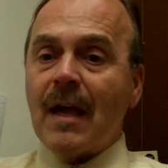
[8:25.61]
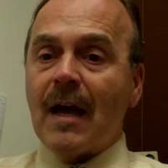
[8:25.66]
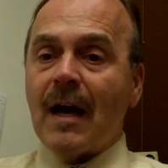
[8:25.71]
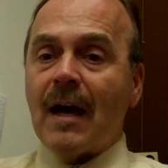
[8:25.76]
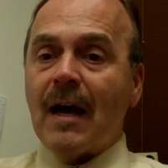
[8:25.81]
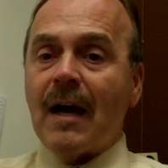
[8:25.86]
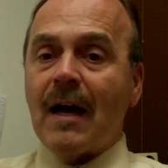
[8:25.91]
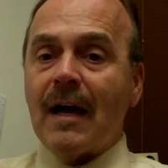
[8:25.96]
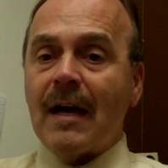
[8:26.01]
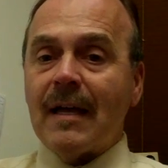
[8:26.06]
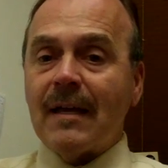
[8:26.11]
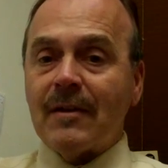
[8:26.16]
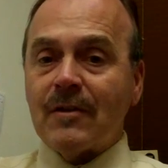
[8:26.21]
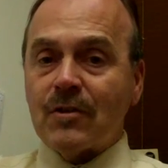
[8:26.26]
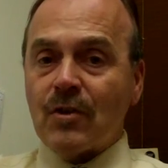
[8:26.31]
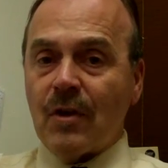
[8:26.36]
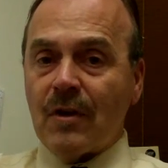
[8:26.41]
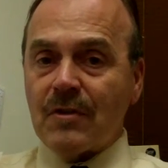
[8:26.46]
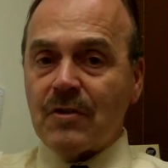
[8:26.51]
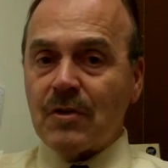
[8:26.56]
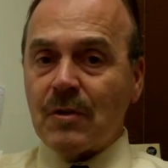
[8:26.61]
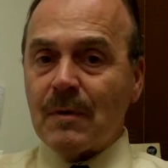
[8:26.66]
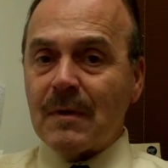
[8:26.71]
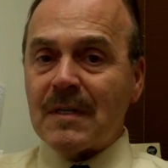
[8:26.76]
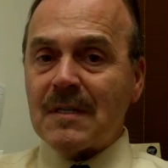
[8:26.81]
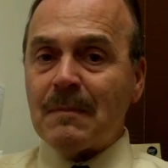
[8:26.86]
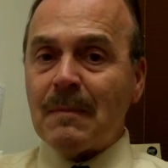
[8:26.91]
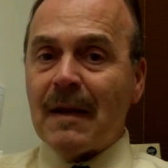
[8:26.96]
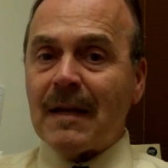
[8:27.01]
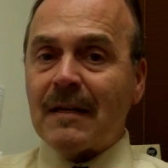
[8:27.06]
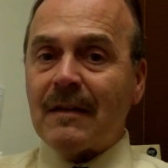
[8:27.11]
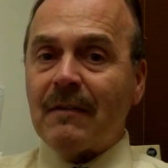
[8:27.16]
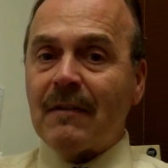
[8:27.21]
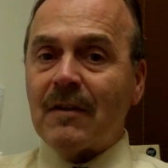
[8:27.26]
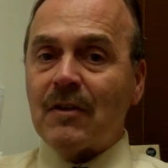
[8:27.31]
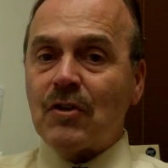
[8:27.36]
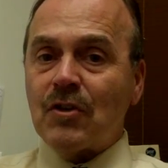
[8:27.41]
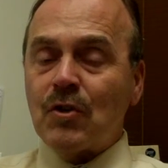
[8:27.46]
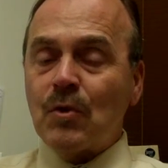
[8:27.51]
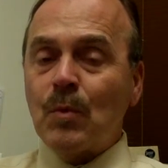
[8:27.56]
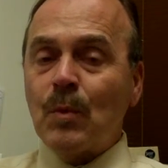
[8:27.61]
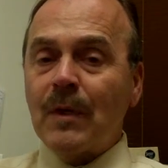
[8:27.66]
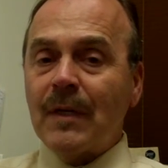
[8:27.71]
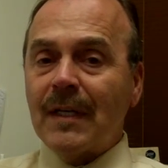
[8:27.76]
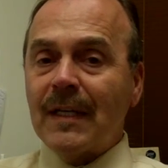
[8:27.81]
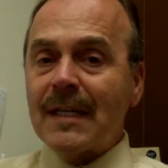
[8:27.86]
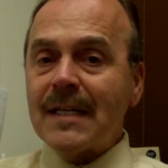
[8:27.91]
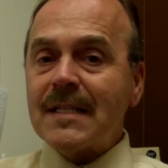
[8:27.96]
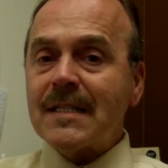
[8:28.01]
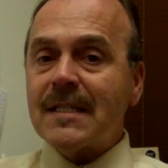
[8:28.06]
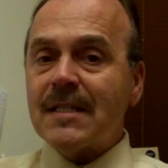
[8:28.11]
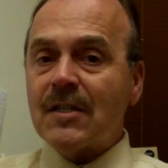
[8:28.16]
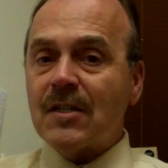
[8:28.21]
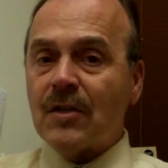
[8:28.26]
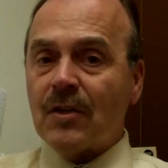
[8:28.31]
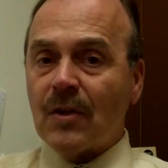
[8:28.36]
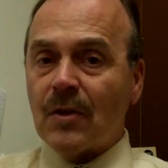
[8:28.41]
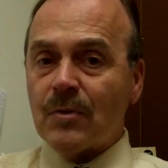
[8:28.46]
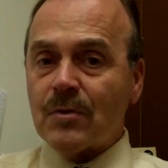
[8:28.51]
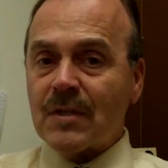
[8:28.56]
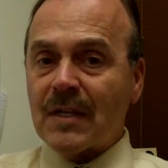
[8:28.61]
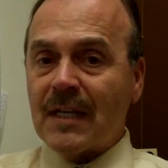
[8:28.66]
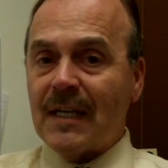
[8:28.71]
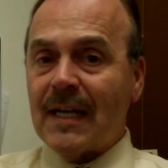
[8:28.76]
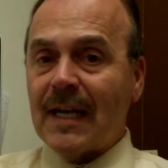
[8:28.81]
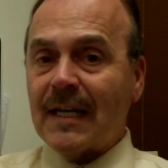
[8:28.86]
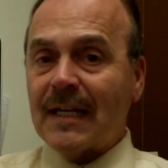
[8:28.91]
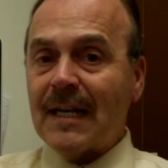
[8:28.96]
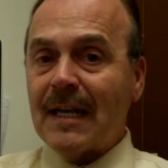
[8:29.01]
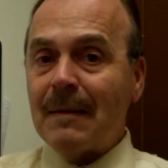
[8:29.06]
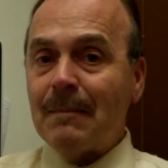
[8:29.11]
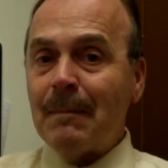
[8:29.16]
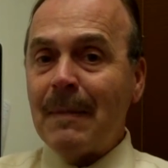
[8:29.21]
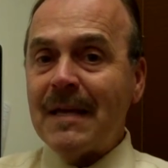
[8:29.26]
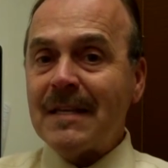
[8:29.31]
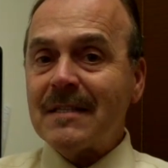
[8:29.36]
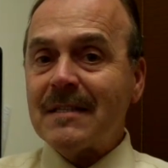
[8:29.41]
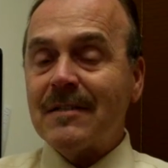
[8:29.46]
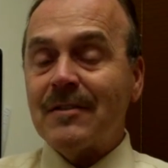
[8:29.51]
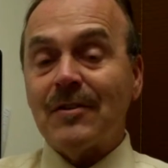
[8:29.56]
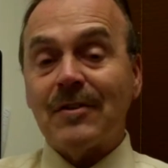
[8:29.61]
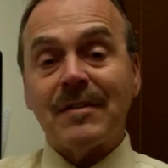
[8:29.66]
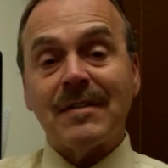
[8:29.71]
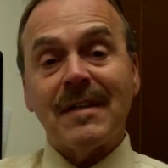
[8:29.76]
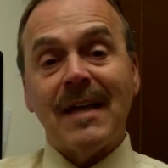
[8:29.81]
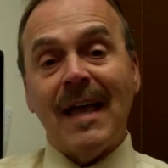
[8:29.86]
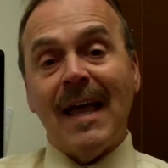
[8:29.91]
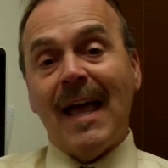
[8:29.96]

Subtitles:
It is also expected that you will listen to those ConnectEd messages.